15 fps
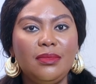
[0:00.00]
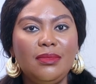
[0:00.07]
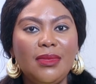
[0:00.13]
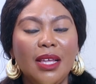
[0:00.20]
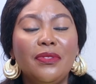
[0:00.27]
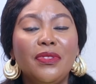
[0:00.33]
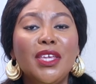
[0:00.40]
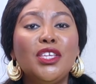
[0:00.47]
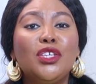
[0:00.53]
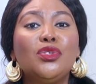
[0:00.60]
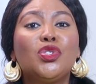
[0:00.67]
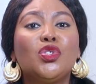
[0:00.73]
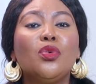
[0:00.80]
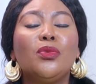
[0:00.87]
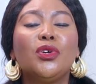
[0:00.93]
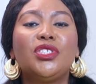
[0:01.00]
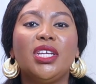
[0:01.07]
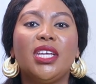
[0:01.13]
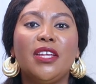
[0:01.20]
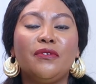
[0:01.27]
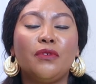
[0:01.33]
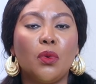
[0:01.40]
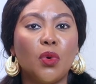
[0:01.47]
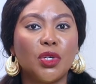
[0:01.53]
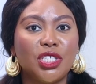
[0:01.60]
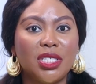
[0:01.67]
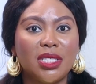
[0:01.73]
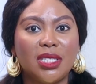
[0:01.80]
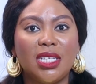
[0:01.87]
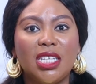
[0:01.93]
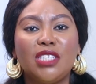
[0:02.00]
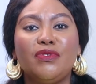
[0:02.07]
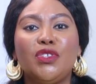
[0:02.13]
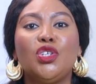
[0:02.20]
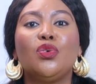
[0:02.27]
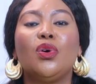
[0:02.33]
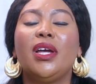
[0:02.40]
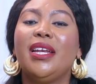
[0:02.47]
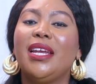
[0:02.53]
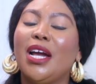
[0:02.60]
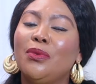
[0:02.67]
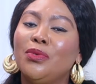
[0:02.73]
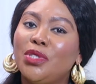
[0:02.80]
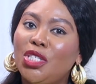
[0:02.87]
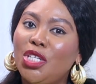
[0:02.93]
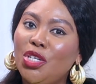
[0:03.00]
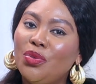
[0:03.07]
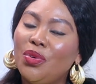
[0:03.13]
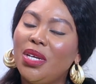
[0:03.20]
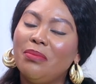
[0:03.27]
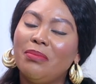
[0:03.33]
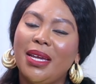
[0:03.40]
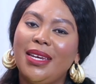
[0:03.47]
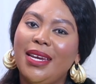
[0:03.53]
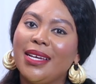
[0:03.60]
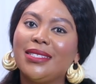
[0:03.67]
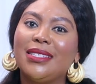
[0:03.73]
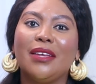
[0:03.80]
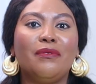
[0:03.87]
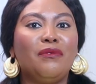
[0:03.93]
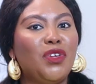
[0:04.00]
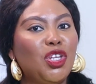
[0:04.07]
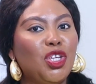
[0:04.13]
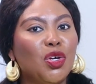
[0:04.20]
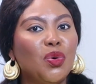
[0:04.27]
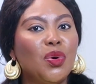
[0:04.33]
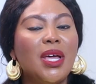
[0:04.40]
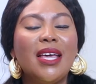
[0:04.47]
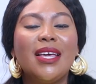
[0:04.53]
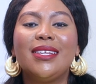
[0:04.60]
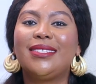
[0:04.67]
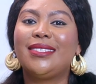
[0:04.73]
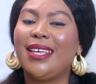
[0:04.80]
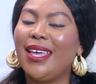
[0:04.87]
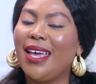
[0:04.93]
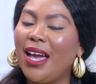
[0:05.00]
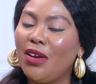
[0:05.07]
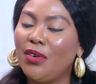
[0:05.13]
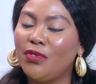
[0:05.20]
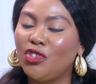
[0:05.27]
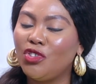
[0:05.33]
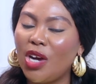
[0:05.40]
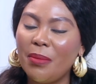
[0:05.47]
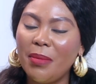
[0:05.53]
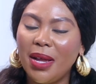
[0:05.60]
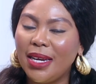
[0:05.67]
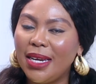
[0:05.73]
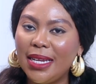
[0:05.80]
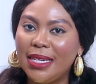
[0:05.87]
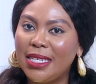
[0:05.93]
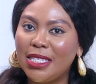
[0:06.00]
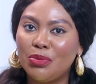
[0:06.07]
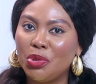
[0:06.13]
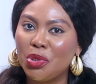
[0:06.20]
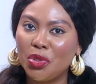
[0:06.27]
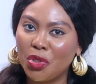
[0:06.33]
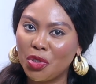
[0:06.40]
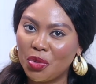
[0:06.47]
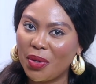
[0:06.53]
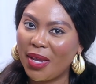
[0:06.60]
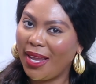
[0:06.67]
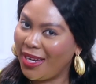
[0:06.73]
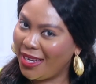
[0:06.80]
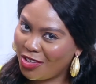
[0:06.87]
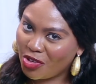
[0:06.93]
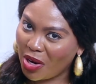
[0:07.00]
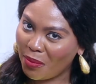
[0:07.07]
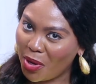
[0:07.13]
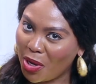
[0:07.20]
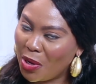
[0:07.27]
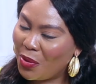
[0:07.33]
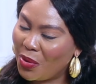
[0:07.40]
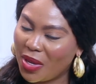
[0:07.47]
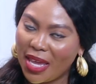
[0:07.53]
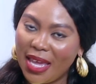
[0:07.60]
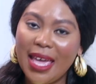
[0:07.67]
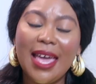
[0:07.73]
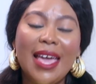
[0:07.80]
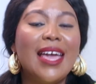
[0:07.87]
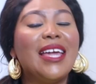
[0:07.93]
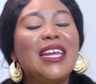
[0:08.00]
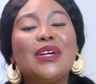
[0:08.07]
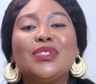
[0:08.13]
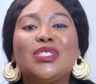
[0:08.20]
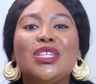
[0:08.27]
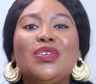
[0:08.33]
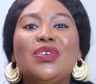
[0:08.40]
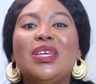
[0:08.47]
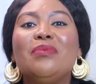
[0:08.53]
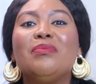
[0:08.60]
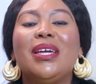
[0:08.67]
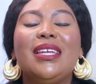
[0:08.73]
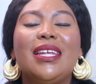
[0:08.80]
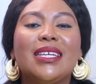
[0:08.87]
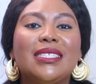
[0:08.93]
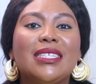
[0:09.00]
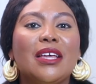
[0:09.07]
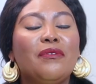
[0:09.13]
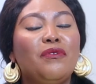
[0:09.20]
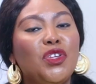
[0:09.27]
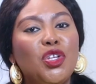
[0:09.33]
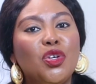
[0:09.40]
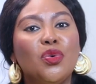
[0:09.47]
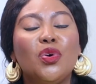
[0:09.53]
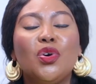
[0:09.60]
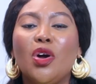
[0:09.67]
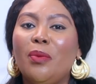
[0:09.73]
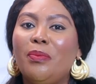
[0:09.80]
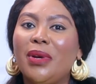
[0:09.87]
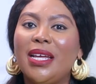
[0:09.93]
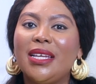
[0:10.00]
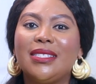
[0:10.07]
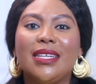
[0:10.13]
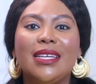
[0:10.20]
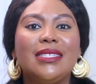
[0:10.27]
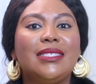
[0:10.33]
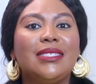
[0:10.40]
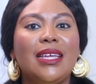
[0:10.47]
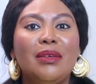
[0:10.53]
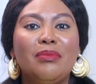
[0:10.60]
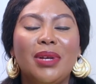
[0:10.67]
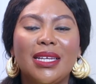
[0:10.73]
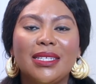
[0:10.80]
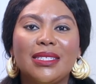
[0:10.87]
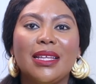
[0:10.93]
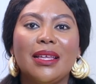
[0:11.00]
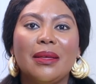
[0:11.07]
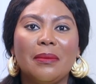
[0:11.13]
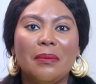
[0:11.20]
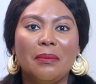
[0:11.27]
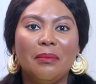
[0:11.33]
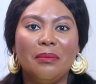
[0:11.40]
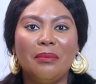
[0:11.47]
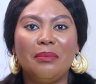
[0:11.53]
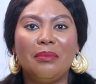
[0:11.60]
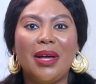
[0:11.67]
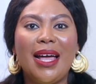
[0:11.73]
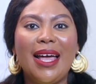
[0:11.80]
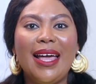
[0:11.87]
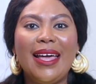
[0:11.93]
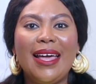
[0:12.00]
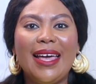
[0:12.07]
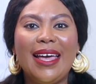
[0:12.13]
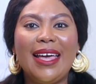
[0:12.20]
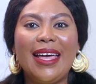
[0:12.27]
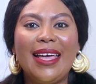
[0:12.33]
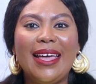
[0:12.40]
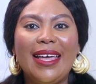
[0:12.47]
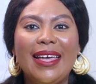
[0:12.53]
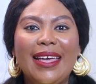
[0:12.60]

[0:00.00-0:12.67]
thank you so much again for watching today's video, and I will see you in my next video. Stay out of drama, ladies. We do not do any drama. Okay. And I'll see you in my next video. God bless and stay blessed. Bye.